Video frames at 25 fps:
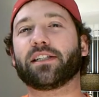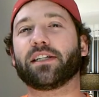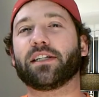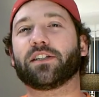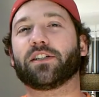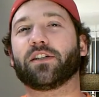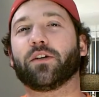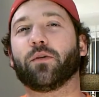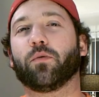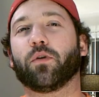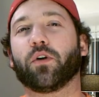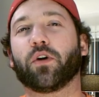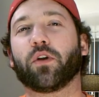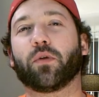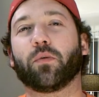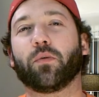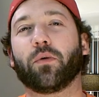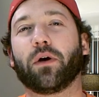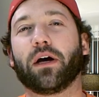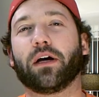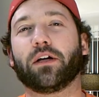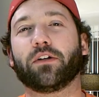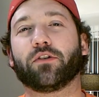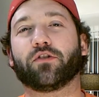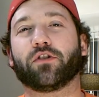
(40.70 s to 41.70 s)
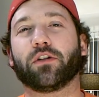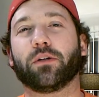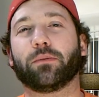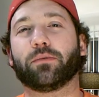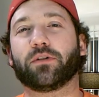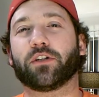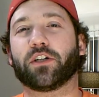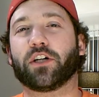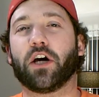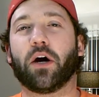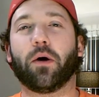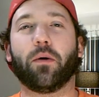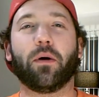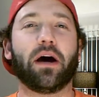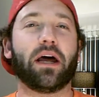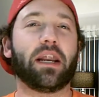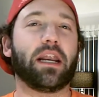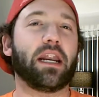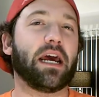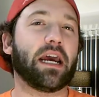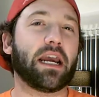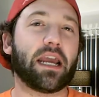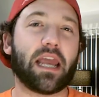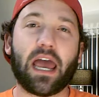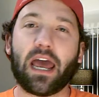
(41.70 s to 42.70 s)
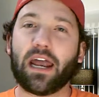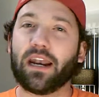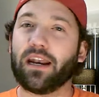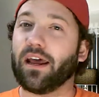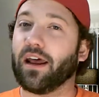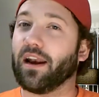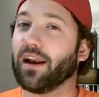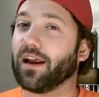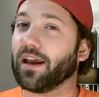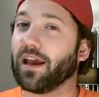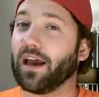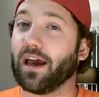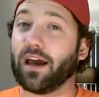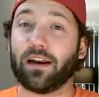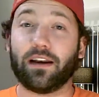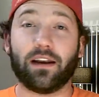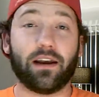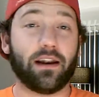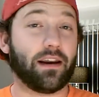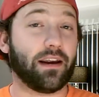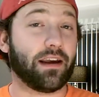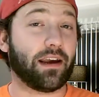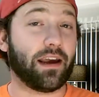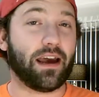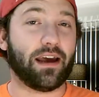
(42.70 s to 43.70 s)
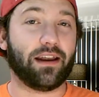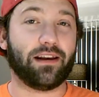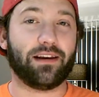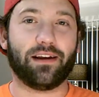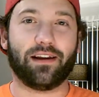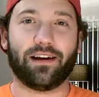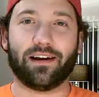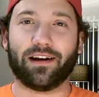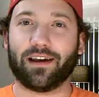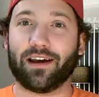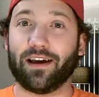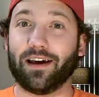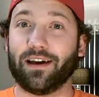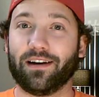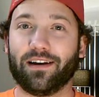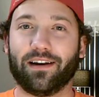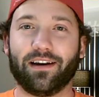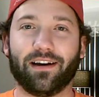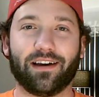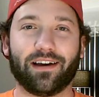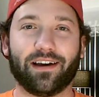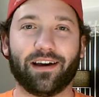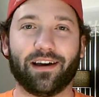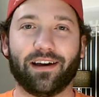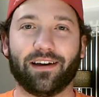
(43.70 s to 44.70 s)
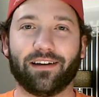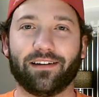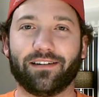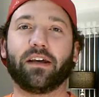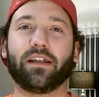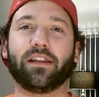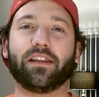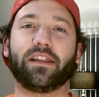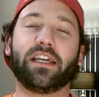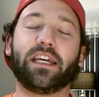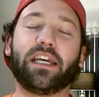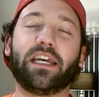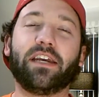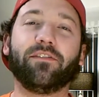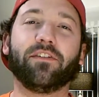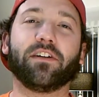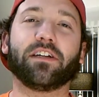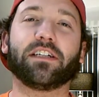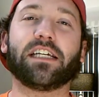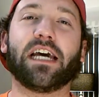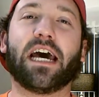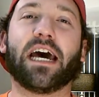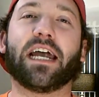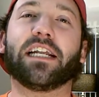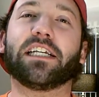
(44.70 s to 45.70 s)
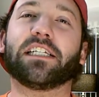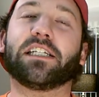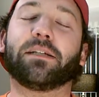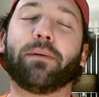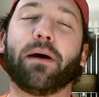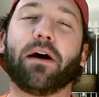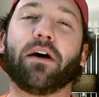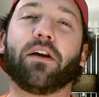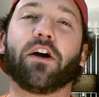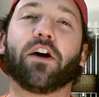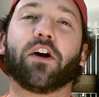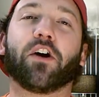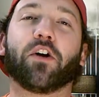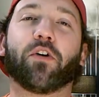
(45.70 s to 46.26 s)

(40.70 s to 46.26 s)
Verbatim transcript: this a worthwhile trip to go on again and again and again and again and again. The Evil Dead is about a